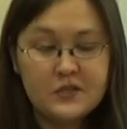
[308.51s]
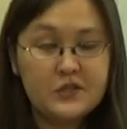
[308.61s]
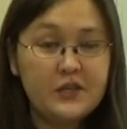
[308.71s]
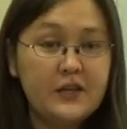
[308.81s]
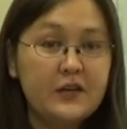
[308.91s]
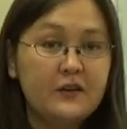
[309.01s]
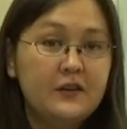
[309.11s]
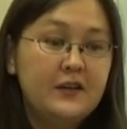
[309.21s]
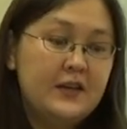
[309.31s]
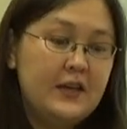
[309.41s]
So here,
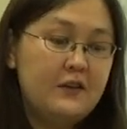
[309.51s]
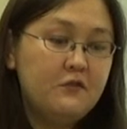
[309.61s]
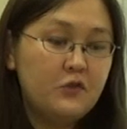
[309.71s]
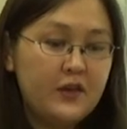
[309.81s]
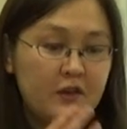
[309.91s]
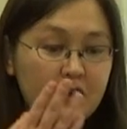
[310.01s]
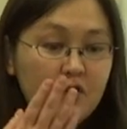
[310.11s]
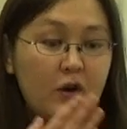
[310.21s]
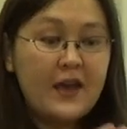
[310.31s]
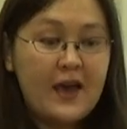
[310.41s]
if we
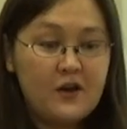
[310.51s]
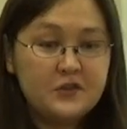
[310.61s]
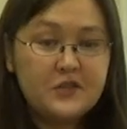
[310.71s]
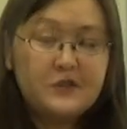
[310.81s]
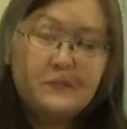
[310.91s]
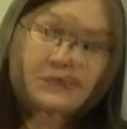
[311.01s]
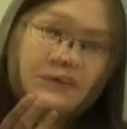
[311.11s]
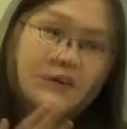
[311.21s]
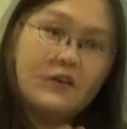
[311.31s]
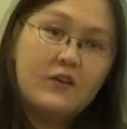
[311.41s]
gray out
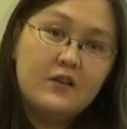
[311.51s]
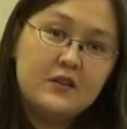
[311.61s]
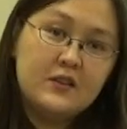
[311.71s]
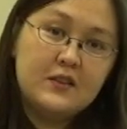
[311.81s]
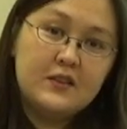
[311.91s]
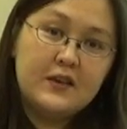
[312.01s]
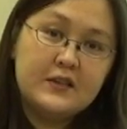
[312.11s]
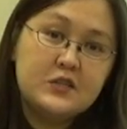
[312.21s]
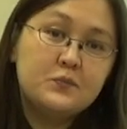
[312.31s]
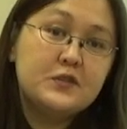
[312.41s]

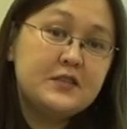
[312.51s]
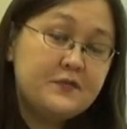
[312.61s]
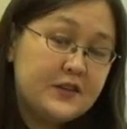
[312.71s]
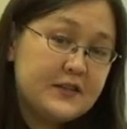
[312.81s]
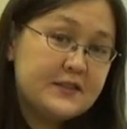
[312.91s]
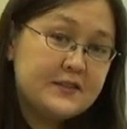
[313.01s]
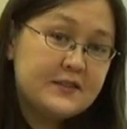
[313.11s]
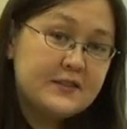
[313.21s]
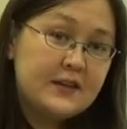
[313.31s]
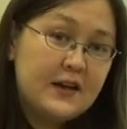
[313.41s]
the specifics
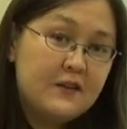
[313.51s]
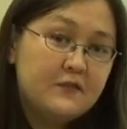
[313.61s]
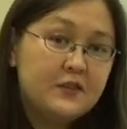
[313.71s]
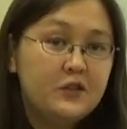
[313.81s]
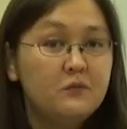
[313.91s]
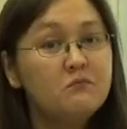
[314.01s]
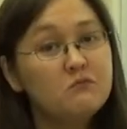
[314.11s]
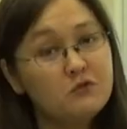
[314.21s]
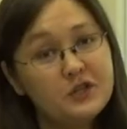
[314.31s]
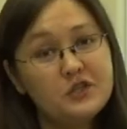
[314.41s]
of the
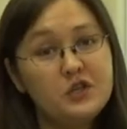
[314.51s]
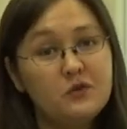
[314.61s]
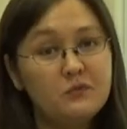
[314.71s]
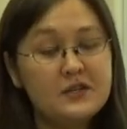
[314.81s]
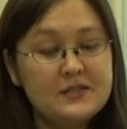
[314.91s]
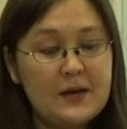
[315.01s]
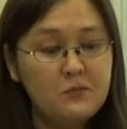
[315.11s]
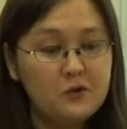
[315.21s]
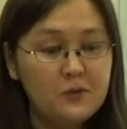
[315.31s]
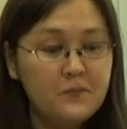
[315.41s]
British humor
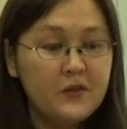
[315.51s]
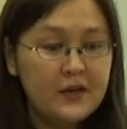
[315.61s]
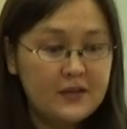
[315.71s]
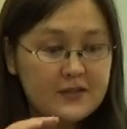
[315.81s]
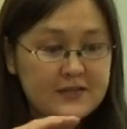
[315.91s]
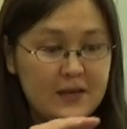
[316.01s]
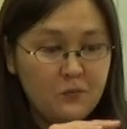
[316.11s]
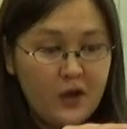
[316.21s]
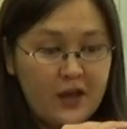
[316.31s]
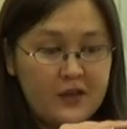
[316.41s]
example, in the
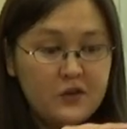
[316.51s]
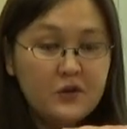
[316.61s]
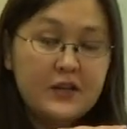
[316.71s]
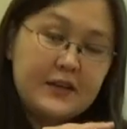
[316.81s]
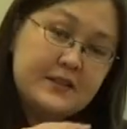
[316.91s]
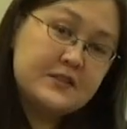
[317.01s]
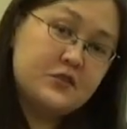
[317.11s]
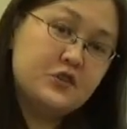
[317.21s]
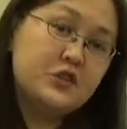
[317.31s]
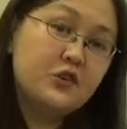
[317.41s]
same way, you can
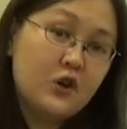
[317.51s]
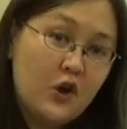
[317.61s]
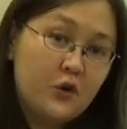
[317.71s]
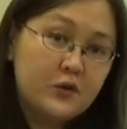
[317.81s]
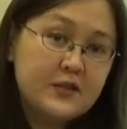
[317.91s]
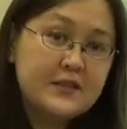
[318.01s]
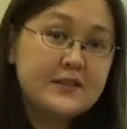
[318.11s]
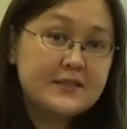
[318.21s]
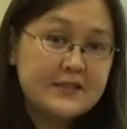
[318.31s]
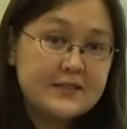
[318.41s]
insert your own
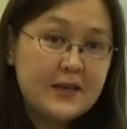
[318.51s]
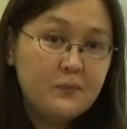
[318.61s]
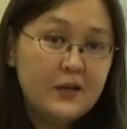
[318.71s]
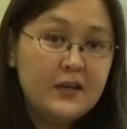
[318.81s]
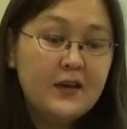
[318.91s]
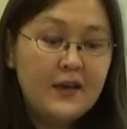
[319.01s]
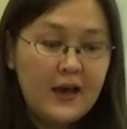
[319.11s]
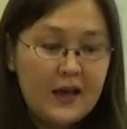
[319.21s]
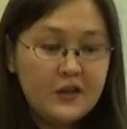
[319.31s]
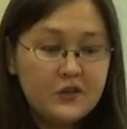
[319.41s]
thesis statement
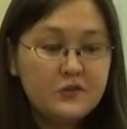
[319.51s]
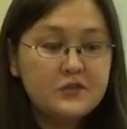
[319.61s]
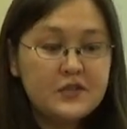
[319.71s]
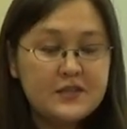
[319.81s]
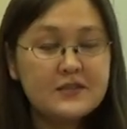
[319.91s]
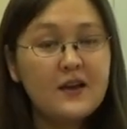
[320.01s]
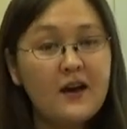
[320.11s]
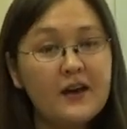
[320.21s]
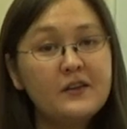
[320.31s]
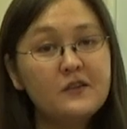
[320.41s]
and use these
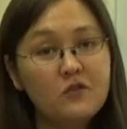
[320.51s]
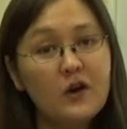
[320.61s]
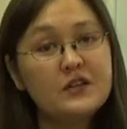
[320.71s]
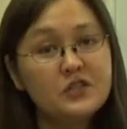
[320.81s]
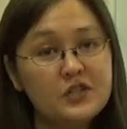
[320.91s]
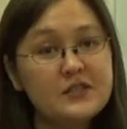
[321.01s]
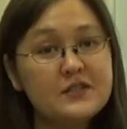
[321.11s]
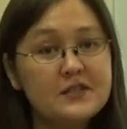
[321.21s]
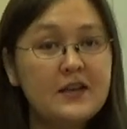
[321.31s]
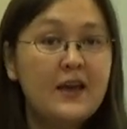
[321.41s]
kind of
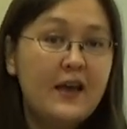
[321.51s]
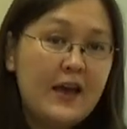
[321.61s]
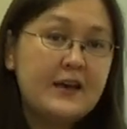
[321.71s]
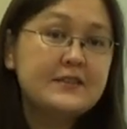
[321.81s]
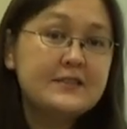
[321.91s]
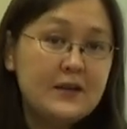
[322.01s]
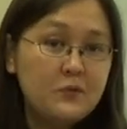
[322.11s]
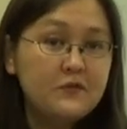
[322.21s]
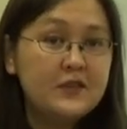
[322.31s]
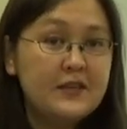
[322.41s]
questions as some
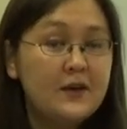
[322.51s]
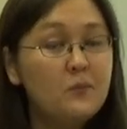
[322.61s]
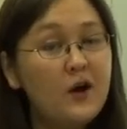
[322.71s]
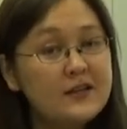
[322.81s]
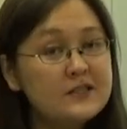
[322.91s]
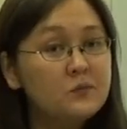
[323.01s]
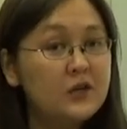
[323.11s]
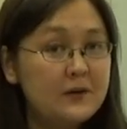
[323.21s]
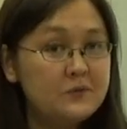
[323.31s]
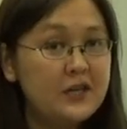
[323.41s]
of the possible
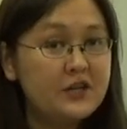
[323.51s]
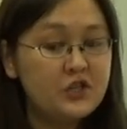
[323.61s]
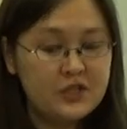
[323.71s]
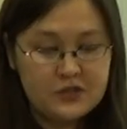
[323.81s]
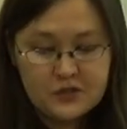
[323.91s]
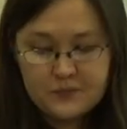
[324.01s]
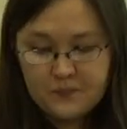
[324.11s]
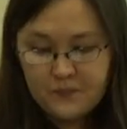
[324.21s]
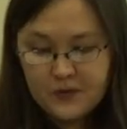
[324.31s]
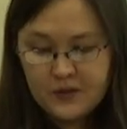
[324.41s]
objections.
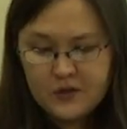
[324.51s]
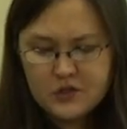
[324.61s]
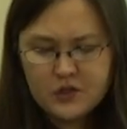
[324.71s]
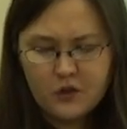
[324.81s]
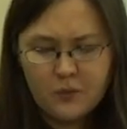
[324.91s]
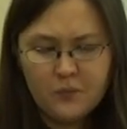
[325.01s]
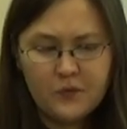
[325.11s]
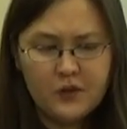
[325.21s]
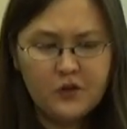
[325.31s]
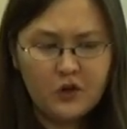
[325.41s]
So
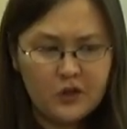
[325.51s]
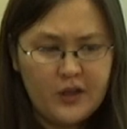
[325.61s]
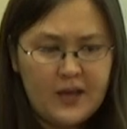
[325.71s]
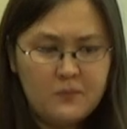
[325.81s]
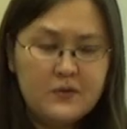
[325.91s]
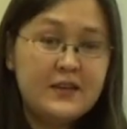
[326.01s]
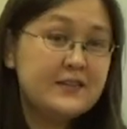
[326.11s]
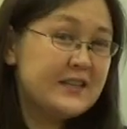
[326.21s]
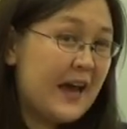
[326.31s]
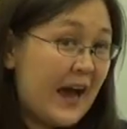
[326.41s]
your claim,
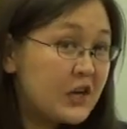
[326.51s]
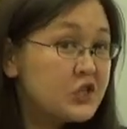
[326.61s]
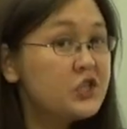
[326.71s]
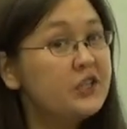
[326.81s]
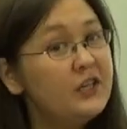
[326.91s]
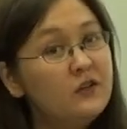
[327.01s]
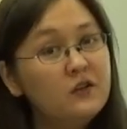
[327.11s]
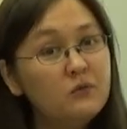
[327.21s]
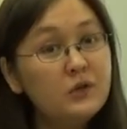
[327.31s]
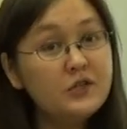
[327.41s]
is it actually
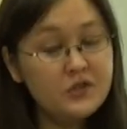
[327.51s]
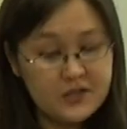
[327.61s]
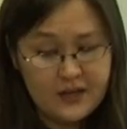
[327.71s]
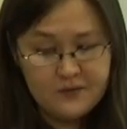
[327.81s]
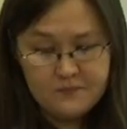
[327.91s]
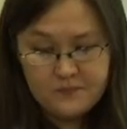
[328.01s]
what you said?